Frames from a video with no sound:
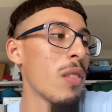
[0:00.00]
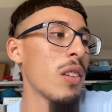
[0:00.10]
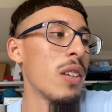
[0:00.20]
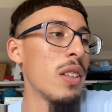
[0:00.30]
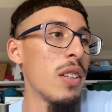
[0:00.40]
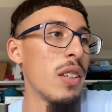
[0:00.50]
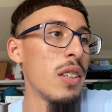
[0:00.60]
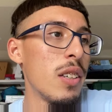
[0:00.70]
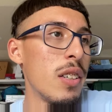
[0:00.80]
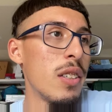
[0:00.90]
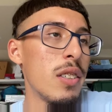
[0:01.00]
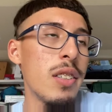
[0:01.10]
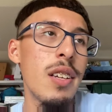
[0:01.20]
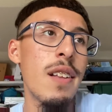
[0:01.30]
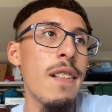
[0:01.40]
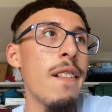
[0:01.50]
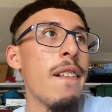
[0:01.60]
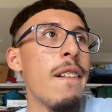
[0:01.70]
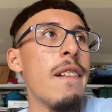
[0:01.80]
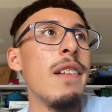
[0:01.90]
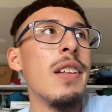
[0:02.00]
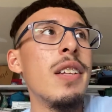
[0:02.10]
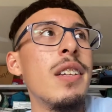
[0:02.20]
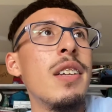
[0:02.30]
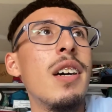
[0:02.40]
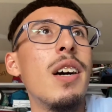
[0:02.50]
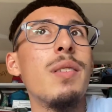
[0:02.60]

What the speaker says: And then I